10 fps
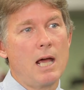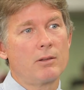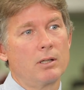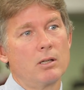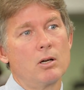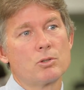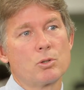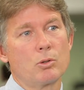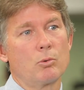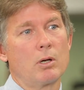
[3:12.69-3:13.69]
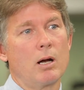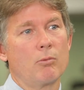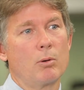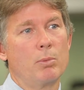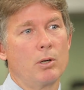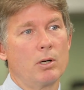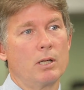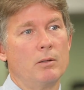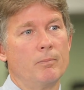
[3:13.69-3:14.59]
athlete goes through the recovery period.